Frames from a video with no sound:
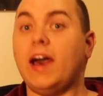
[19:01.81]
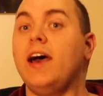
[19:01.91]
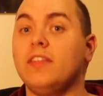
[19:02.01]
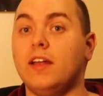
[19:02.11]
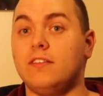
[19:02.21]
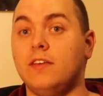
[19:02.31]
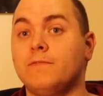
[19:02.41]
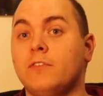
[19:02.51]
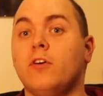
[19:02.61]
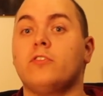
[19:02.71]
And that's
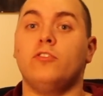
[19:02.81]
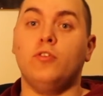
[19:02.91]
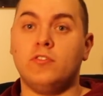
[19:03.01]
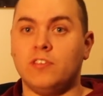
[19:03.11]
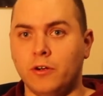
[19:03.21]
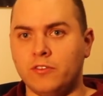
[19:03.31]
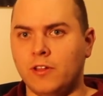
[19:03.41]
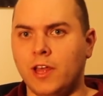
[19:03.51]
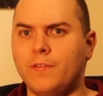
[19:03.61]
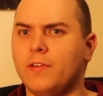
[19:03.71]
it for Doctor Who Series
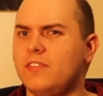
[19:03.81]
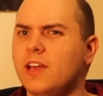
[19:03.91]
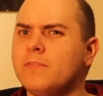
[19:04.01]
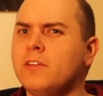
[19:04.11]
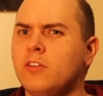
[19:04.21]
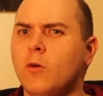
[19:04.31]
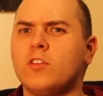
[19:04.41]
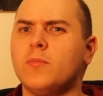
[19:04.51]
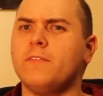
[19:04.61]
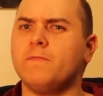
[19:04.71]
11. Definitely not
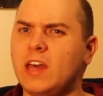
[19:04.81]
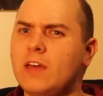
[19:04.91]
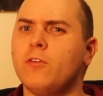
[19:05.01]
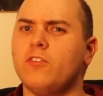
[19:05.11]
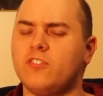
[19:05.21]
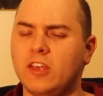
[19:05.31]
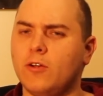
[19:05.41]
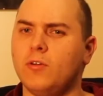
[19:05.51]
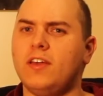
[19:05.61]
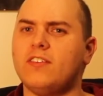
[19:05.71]
one of my favourite
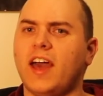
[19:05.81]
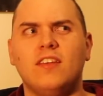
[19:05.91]
series.